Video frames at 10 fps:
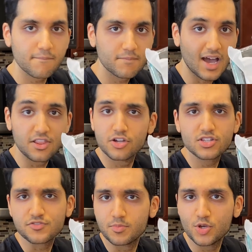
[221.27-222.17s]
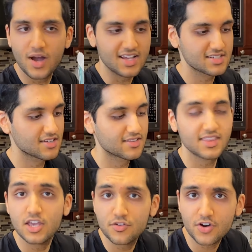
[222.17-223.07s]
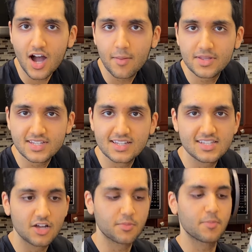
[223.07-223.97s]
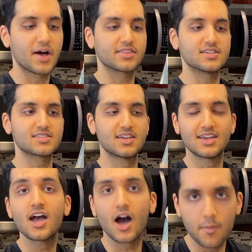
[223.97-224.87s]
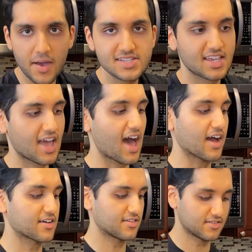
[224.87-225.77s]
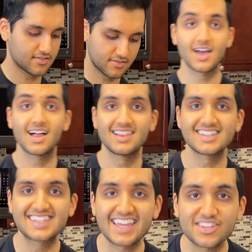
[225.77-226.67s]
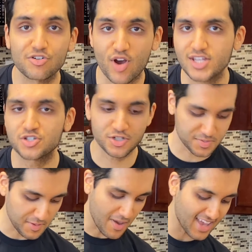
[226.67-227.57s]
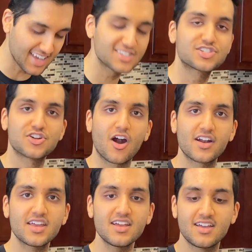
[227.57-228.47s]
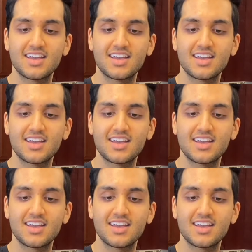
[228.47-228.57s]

I learned this from you guys. Thank you for commenting and telling me about this. Amazing hack. Let's get the Rice Krispie making started.